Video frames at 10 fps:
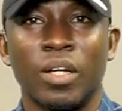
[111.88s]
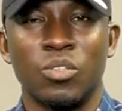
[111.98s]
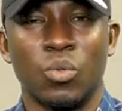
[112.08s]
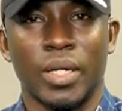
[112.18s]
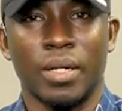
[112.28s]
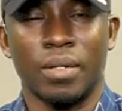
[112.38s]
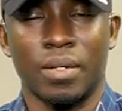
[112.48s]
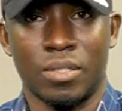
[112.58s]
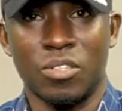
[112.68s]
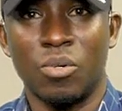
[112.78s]
So I can
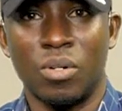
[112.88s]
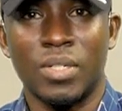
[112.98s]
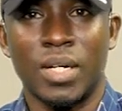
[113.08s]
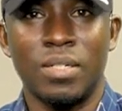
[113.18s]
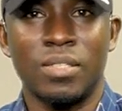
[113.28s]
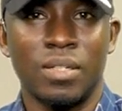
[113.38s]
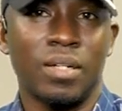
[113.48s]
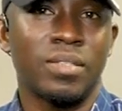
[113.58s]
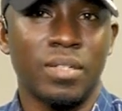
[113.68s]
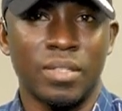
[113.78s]
categorically
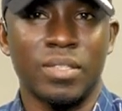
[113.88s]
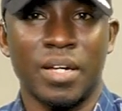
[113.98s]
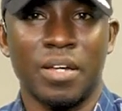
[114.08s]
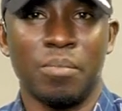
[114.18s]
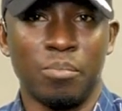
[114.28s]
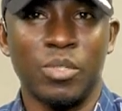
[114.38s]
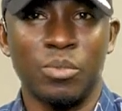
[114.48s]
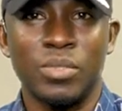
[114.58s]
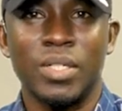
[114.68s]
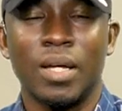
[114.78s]
say, yes, I can
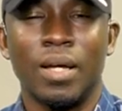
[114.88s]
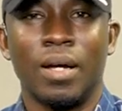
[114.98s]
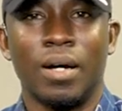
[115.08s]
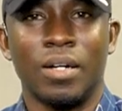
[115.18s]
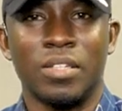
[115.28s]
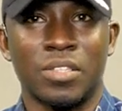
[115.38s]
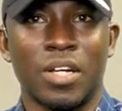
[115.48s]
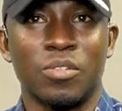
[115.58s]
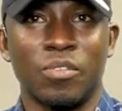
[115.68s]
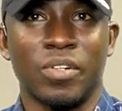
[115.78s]
build a
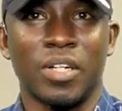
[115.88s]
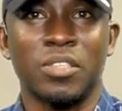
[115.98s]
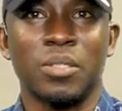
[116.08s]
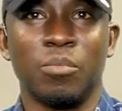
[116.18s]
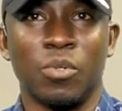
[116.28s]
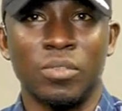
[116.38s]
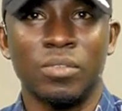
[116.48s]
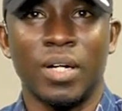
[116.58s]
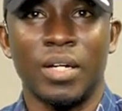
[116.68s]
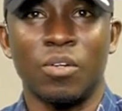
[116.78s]
startup financial
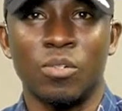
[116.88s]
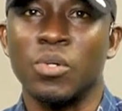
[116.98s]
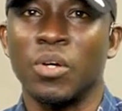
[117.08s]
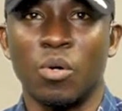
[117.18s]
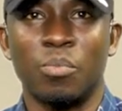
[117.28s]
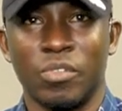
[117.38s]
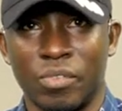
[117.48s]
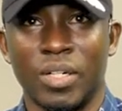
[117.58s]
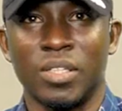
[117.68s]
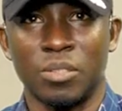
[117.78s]
model and also a corporate
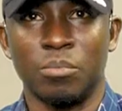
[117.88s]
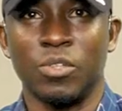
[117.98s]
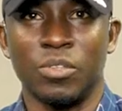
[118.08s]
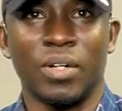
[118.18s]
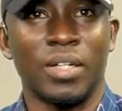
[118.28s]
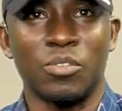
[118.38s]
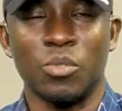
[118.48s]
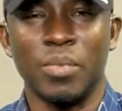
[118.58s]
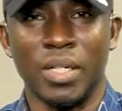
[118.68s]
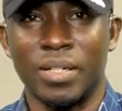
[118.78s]
financial model. And to
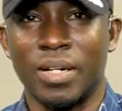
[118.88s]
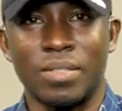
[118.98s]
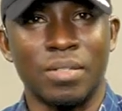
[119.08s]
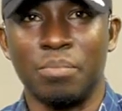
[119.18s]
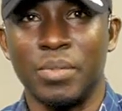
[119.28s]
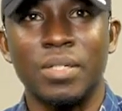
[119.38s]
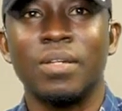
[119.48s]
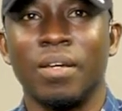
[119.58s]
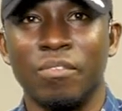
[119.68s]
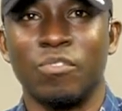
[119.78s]
me, that's a big
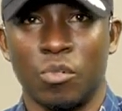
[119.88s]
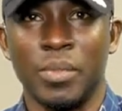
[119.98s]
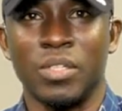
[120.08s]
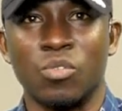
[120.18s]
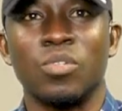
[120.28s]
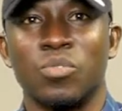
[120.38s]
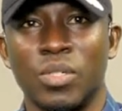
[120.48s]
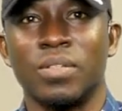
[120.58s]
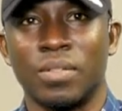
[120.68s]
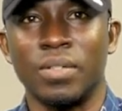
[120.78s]
game for me in
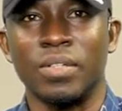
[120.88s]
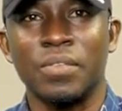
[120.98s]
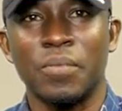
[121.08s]
2023.